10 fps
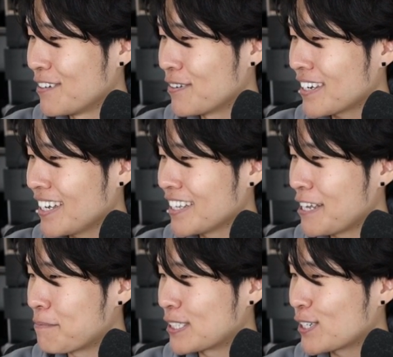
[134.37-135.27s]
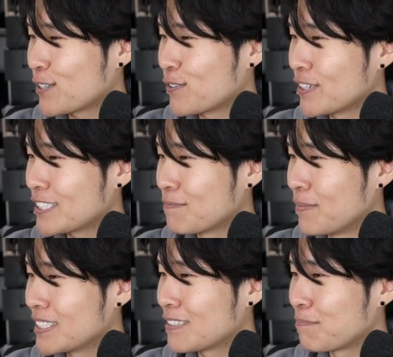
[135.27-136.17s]
What kind of name is
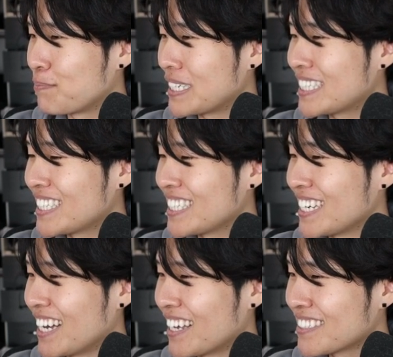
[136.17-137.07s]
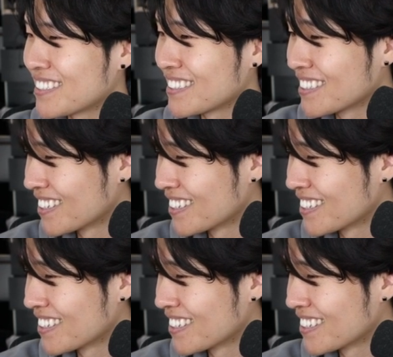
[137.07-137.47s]
Christmas BTS?